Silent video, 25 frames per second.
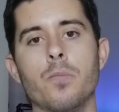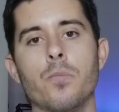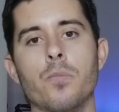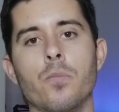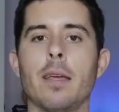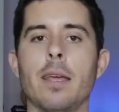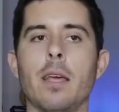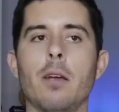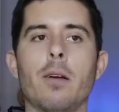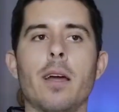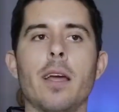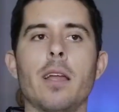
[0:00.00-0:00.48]

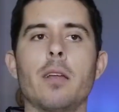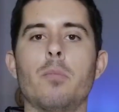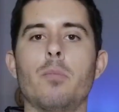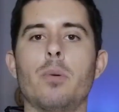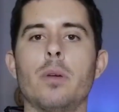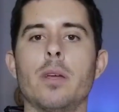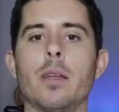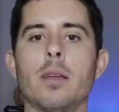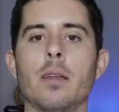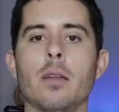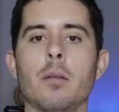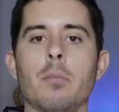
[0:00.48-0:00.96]
Here I'd
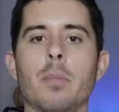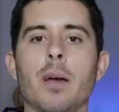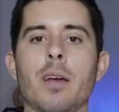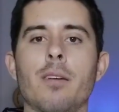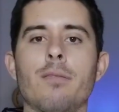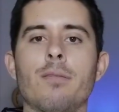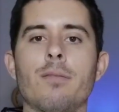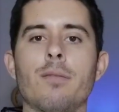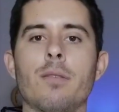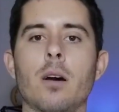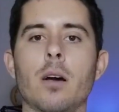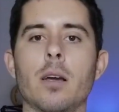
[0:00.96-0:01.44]
been in my
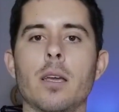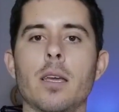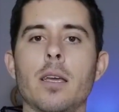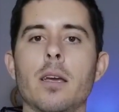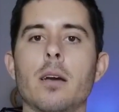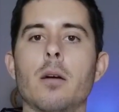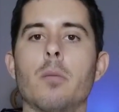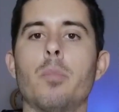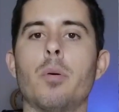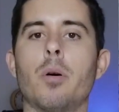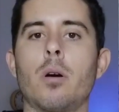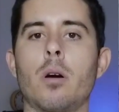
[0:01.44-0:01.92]
fucking
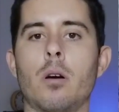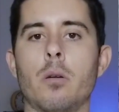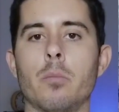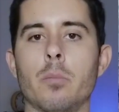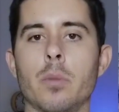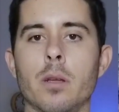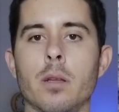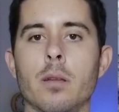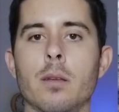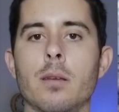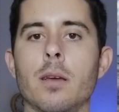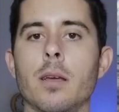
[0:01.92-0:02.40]

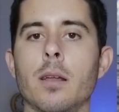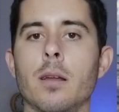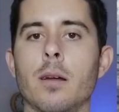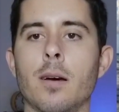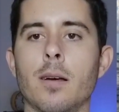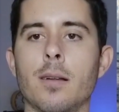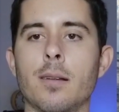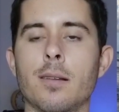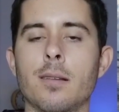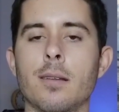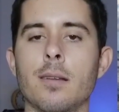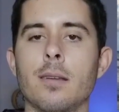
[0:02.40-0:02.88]
apartment in
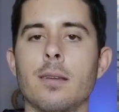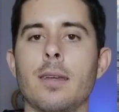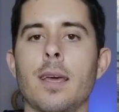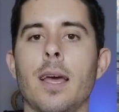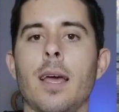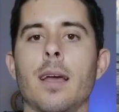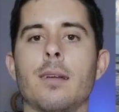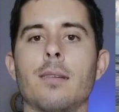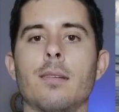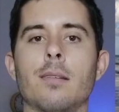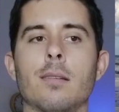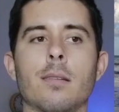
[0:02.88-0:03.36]
Austin,
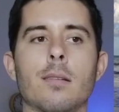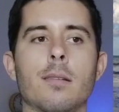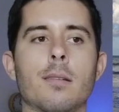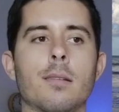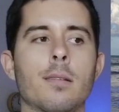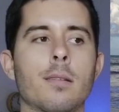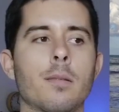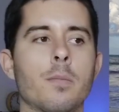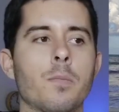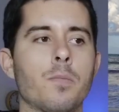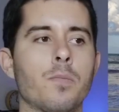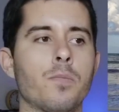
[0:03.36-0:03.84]

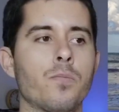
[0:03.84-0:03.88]
Texas,